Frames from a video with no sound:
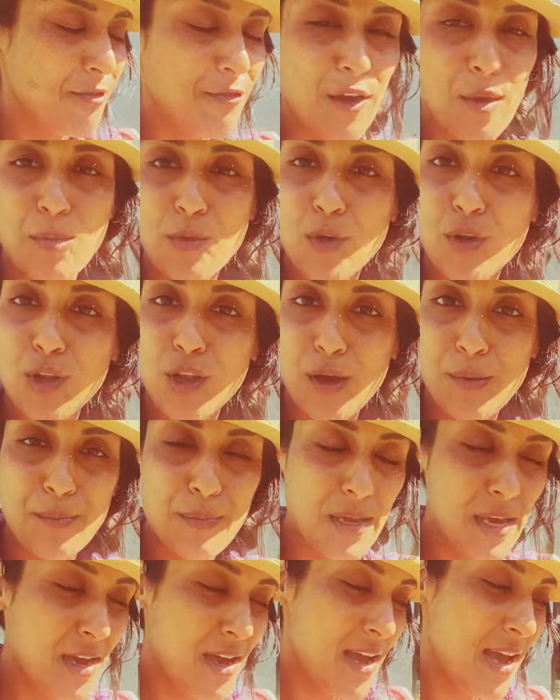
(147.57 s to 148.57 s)
from
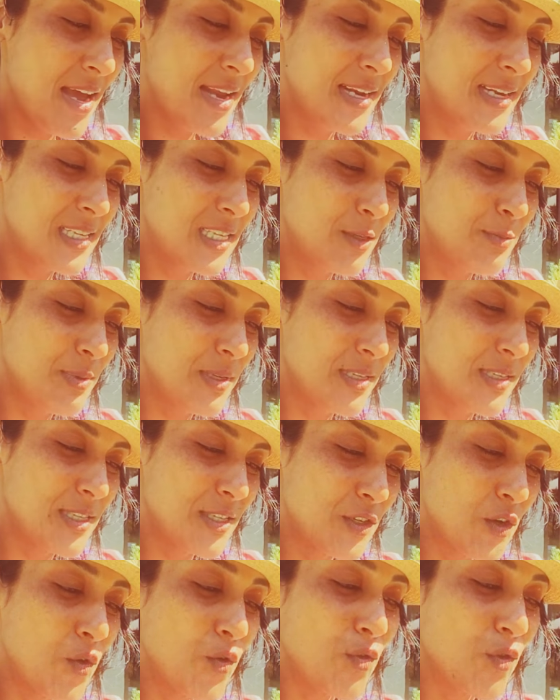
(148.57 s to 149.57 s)
Colombia, and it's been
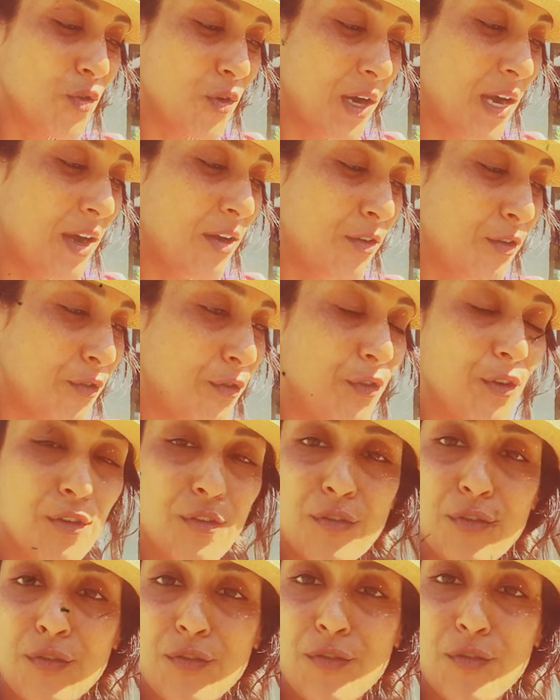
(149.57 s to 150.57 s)
stone ground
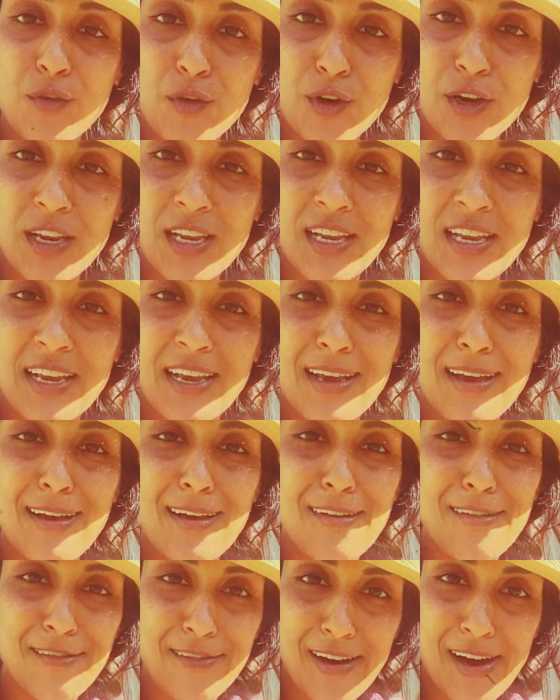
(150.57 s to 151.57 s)
for
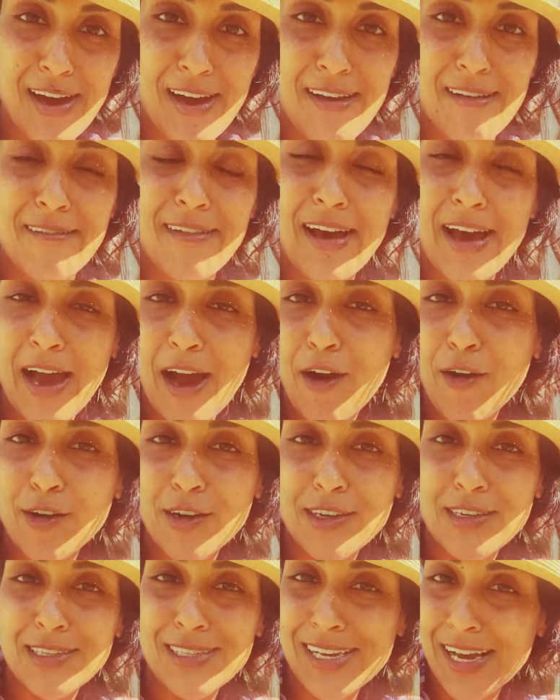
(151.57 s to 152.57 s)
45
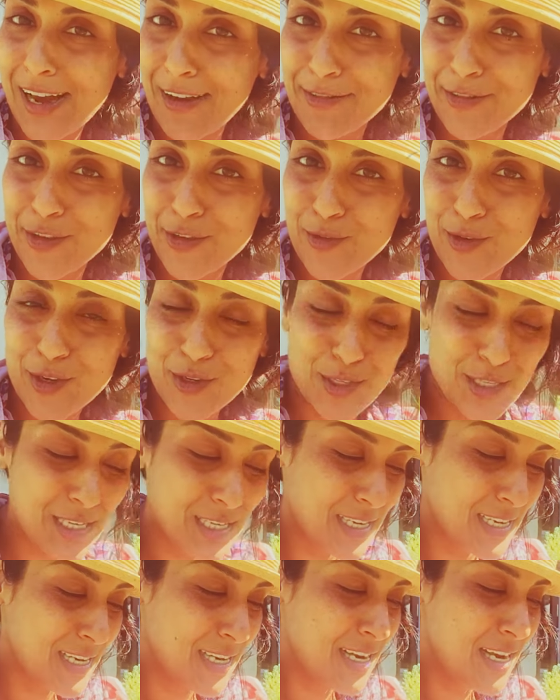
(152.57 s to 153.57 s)
hours after
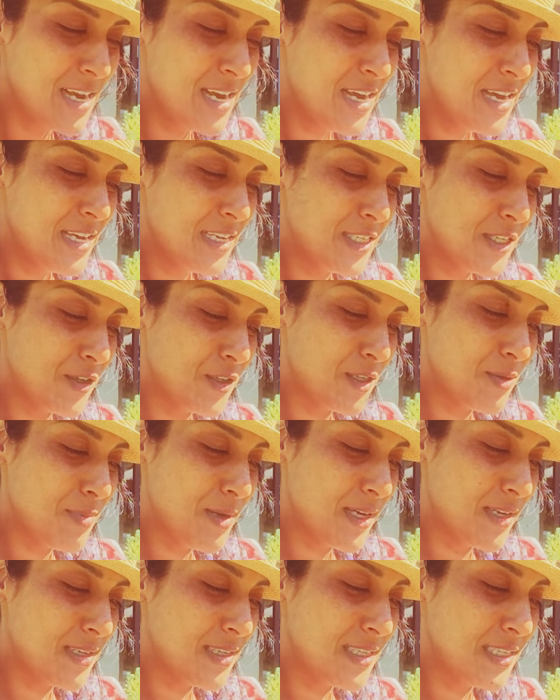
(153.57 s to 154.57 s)
roasting it. So it's
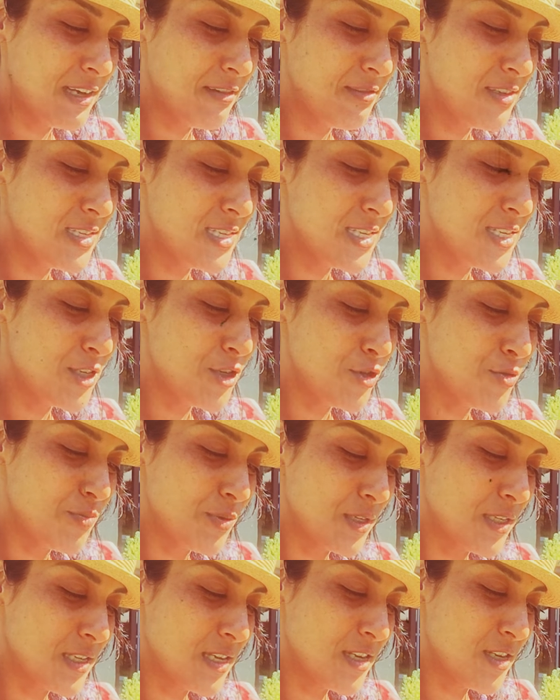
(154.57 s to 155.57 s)
about a 72%
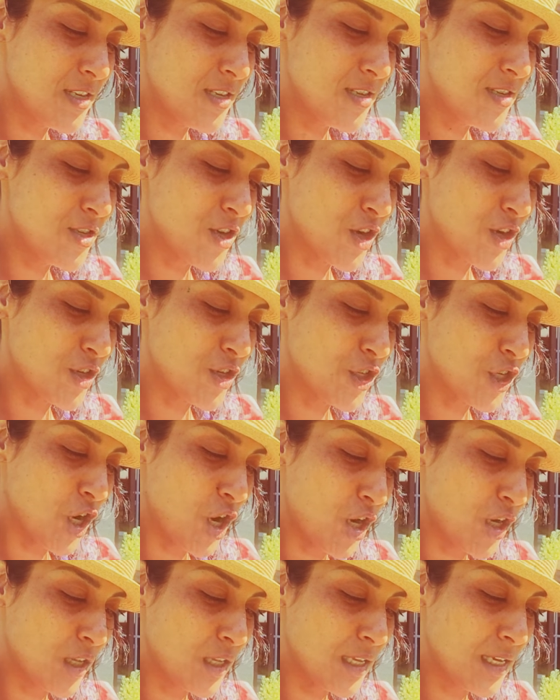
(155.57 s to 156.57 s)
dark
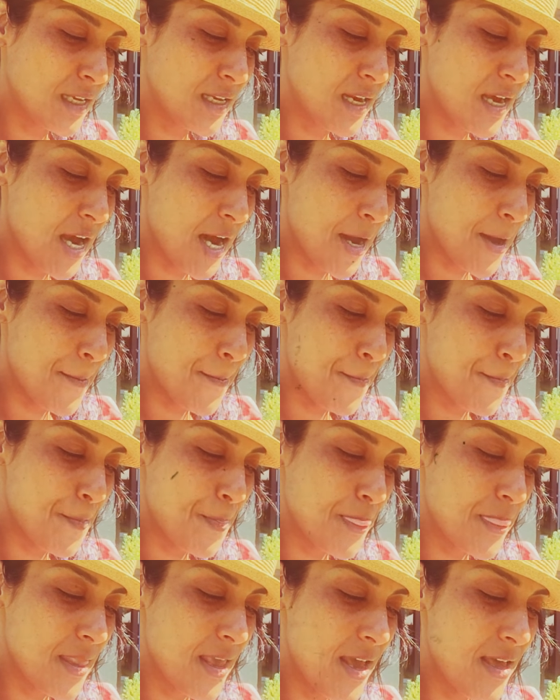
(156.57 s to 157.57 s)
chocolate,
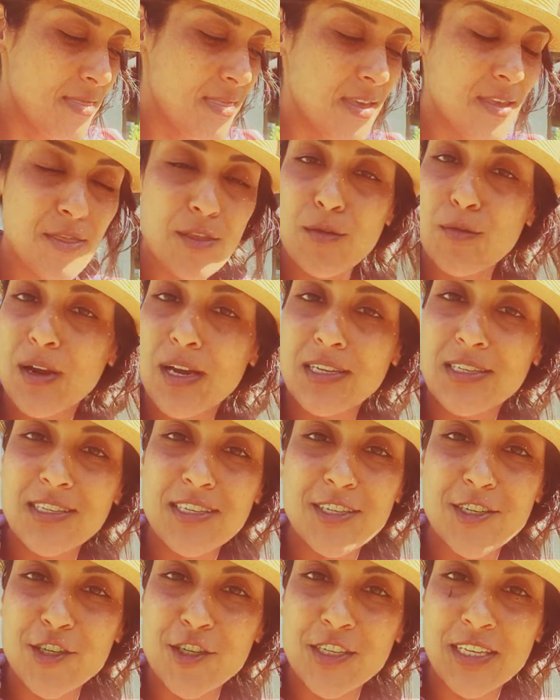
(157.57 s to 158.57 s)
and then the rest
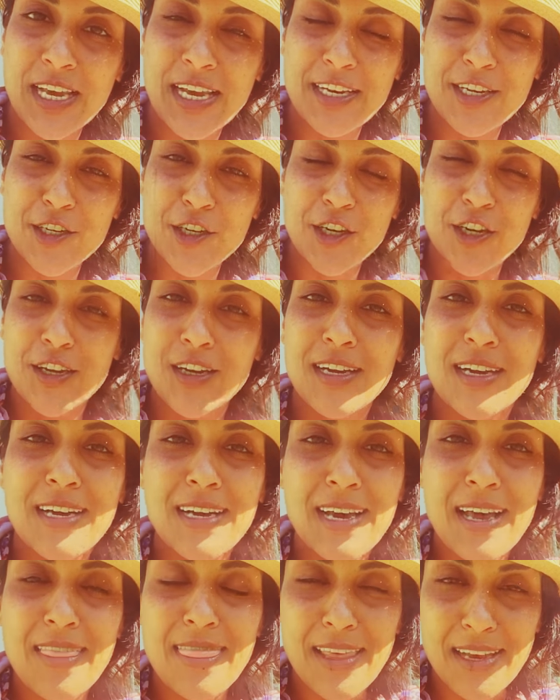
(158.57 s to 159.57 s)
is just cane sugar.
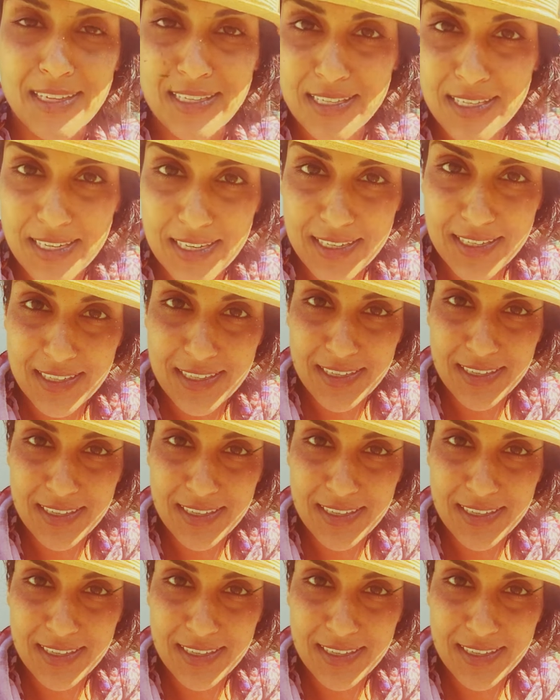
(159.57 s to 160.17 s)
That's it.